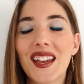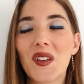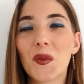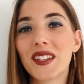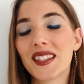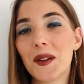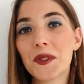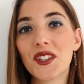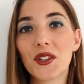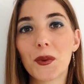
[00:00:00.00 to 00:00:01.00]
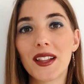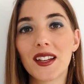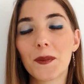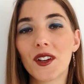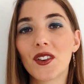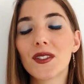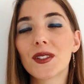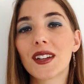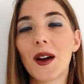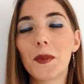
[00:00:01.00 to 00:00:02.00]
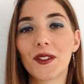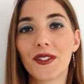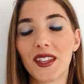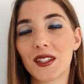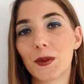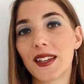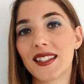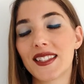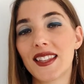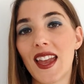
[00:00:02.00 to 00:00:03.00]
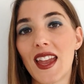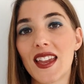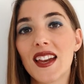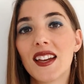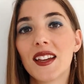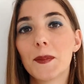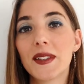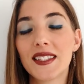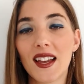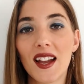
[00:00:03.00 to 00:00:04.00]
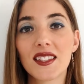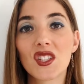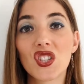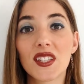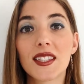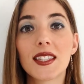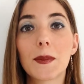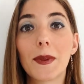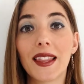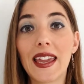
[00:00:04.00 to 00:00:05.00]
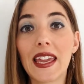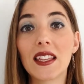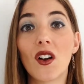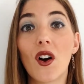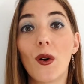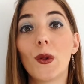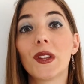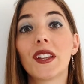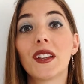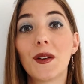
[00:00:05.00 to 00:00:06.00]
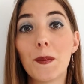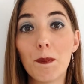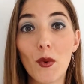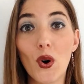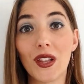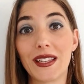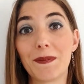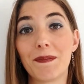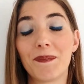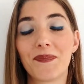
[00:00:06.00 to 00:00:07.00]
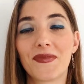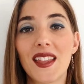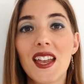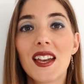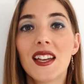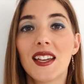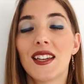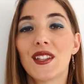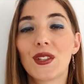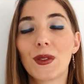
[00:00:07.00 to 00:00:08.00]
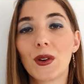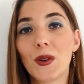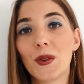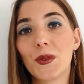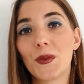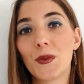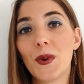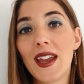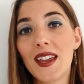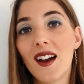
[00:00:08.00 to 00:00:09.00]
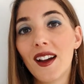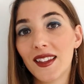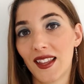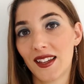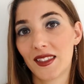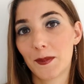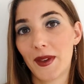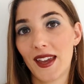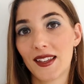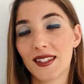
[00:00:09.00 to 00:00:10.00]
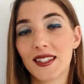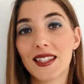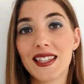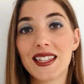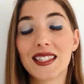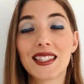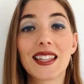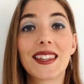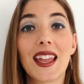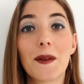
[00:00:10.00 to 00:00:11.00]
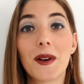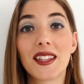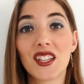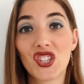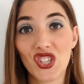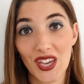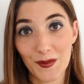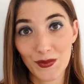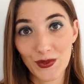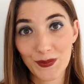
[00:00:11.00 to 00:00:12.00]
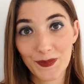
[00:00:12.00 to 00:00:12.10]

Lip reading: When it comes to you're welcome, there are also a couple of things we can say besides just plain old molim. So the way I like the best is nema na čemu.